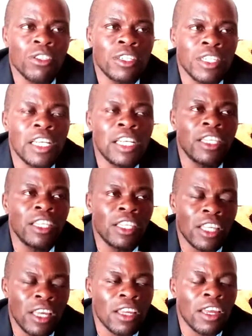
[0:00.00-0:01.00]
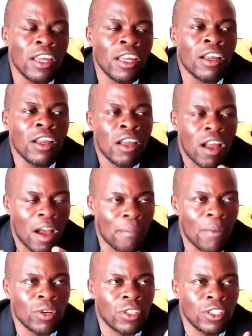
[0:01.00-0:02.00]
really thinking
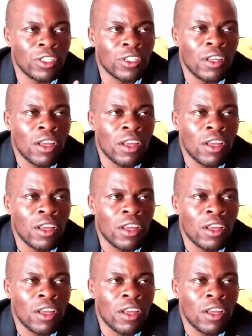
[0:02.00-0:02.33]
about it.